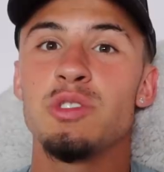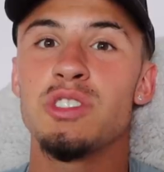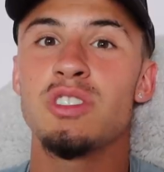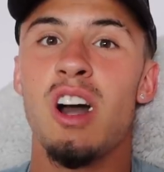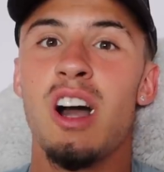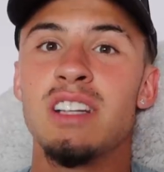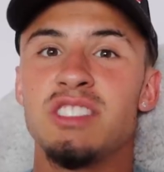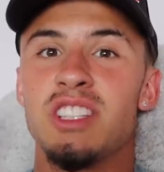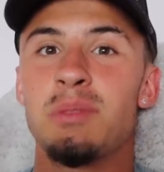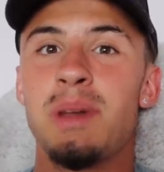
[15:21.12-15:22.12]
also guys,
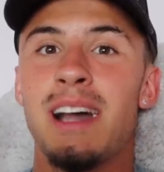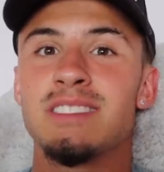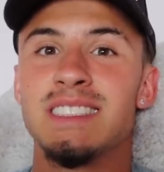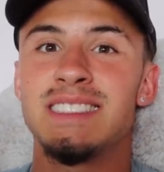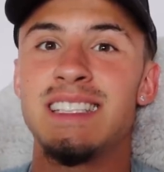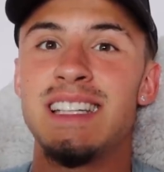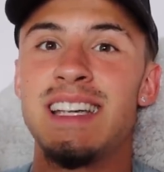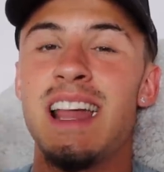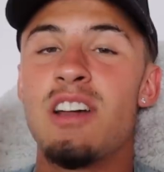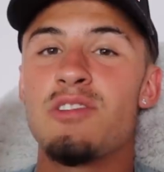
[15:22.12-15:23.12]
you're going to be able to see